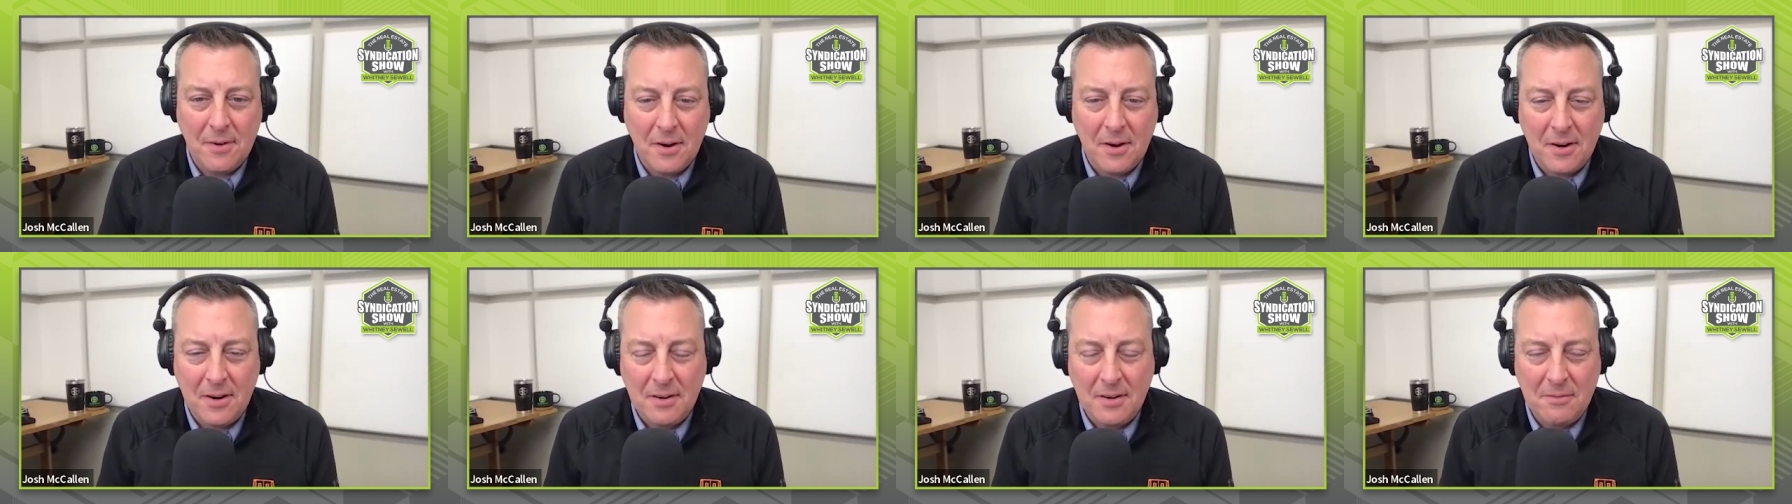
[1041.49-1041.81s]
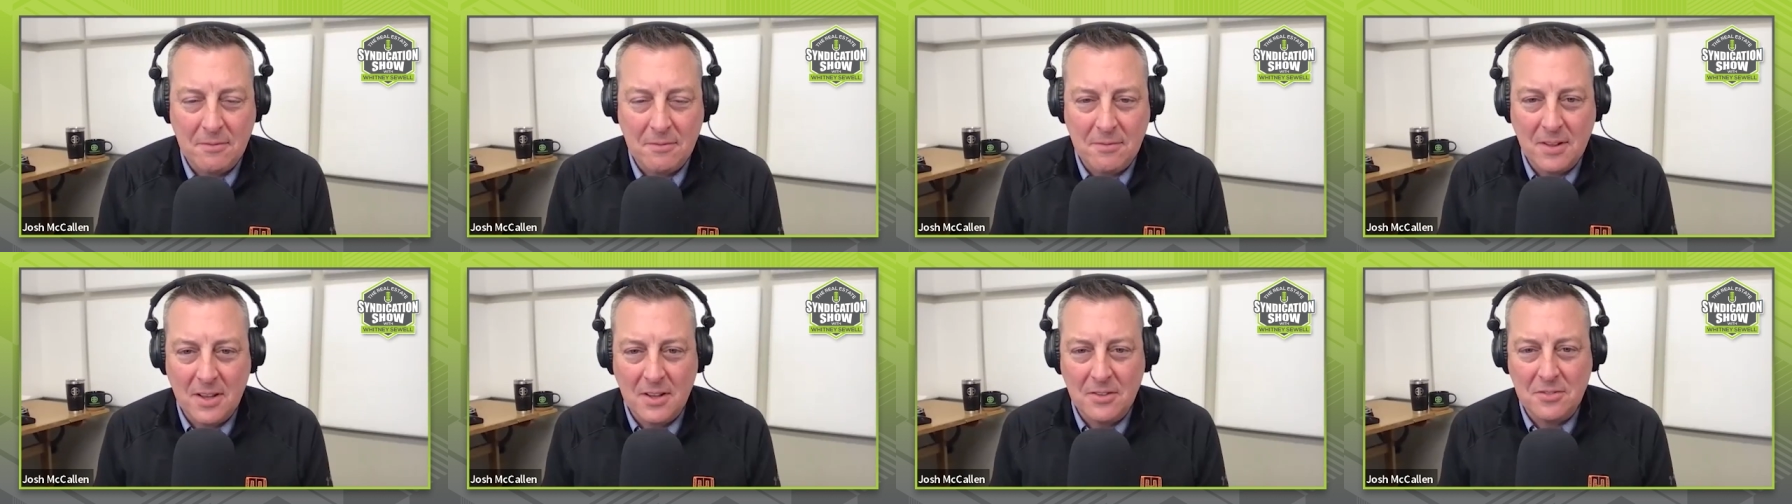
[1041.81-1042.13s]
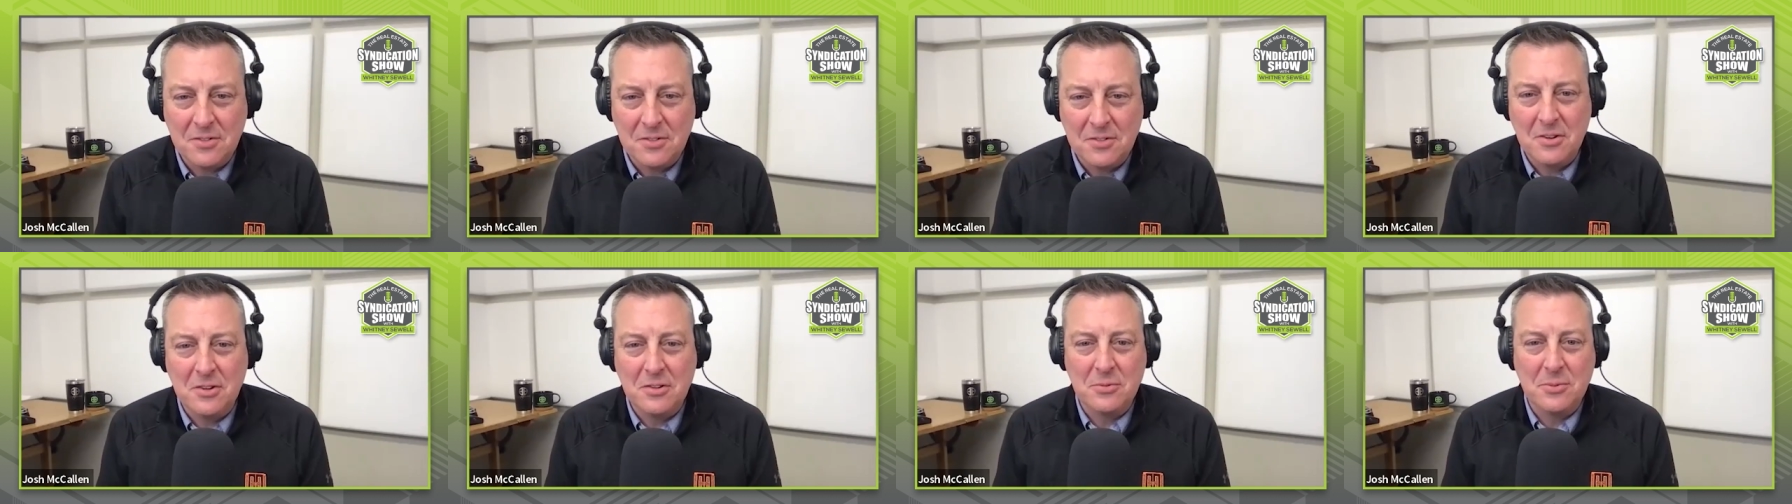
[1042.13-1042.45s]
our
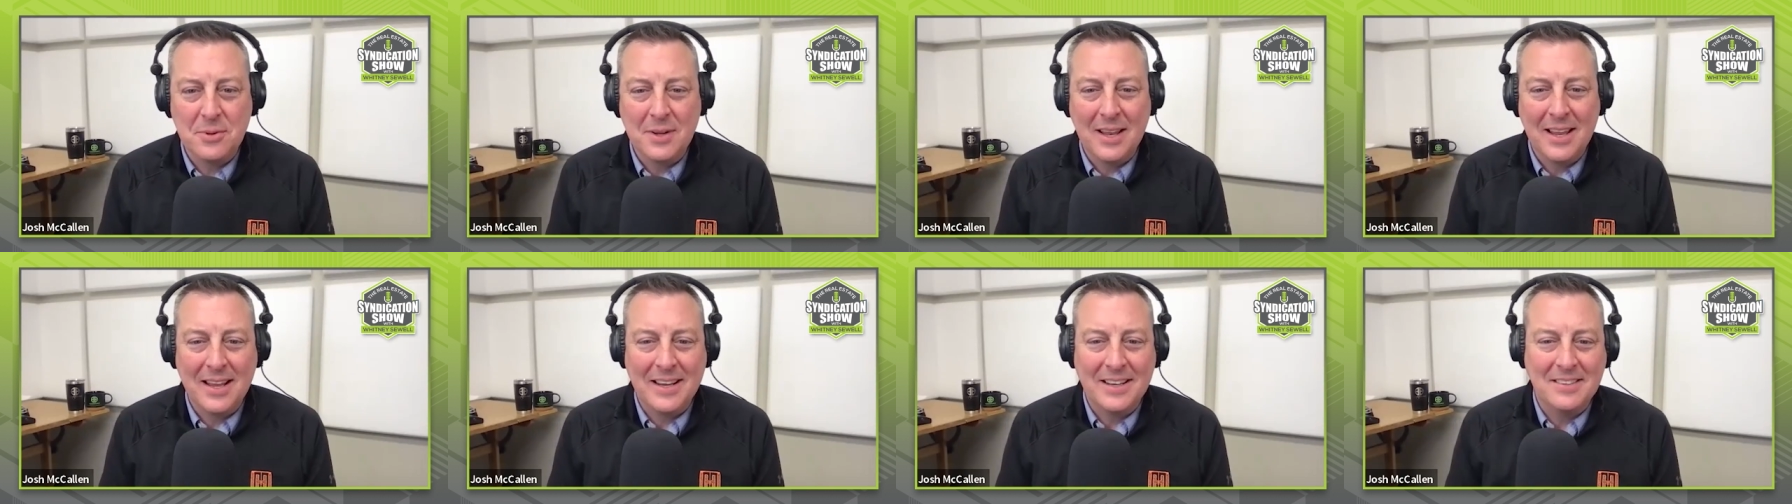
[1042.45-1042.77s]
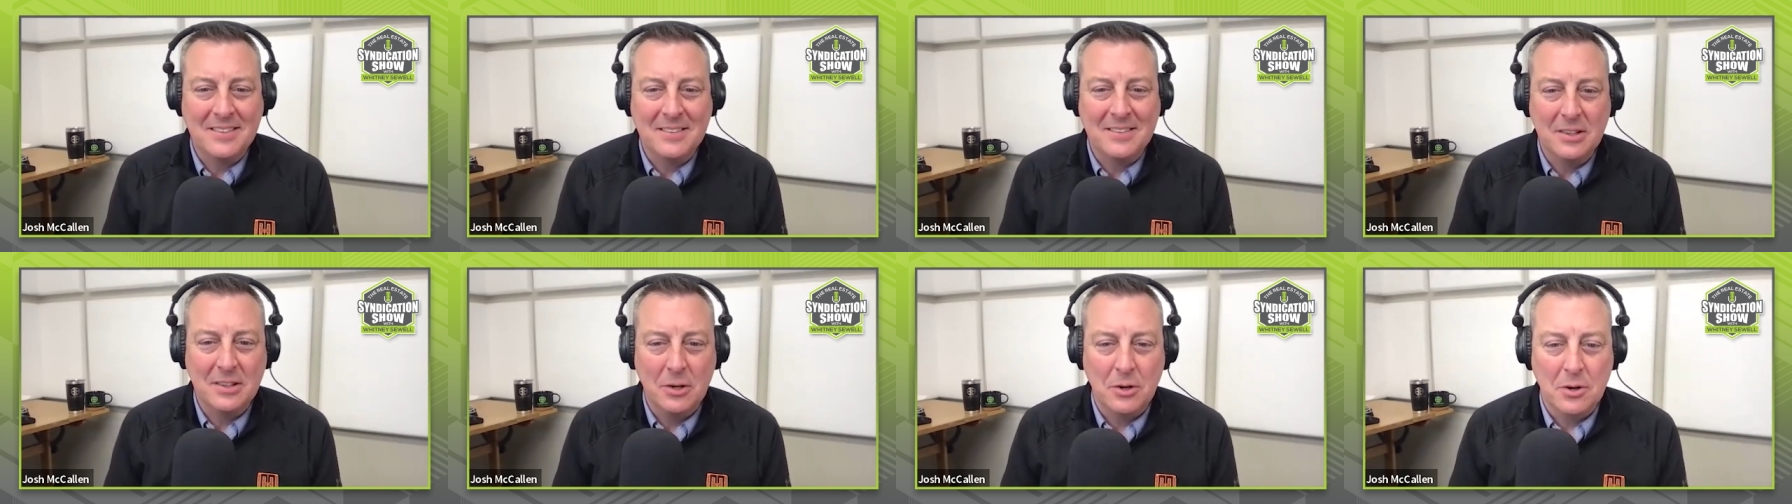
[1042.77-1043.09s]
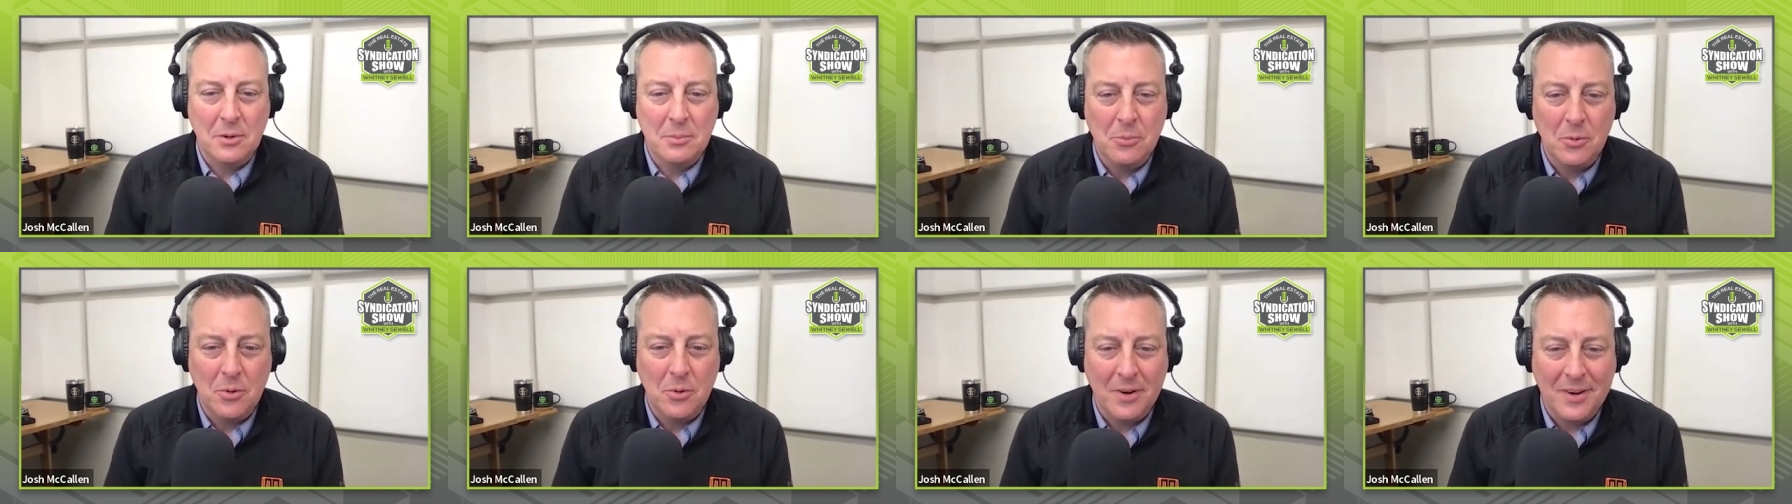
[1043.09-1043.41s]
listeners would like to
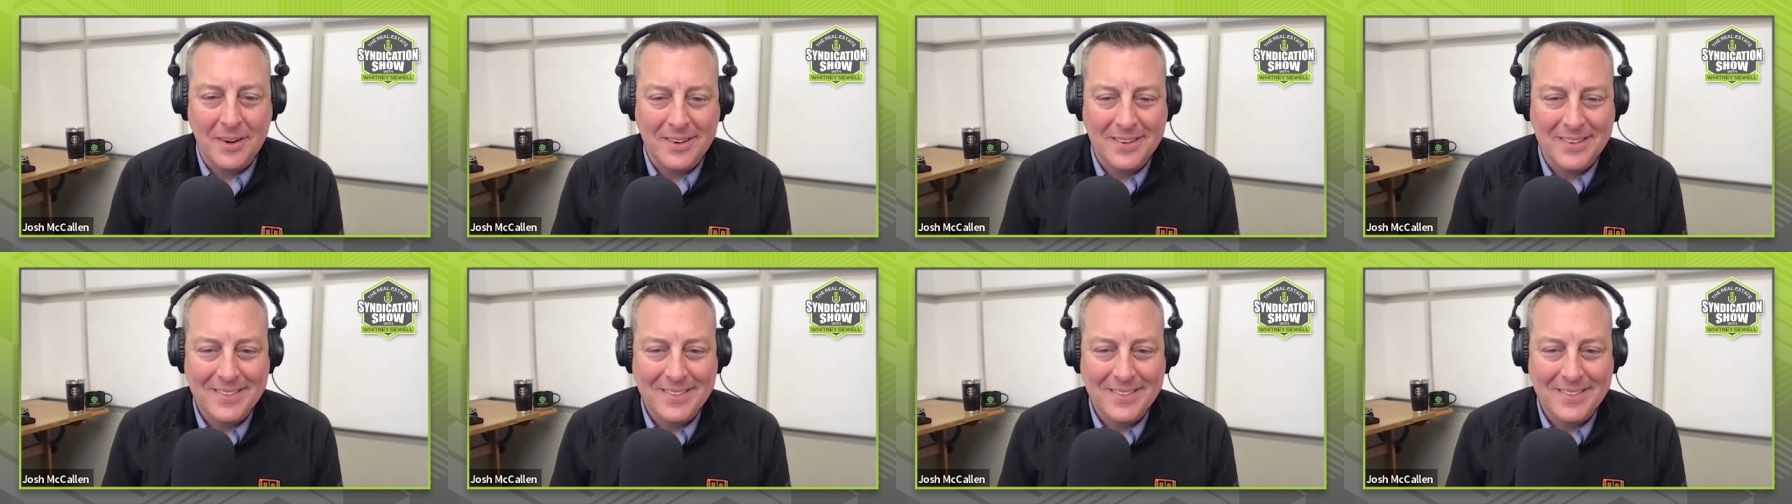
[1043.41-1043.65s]
learn more.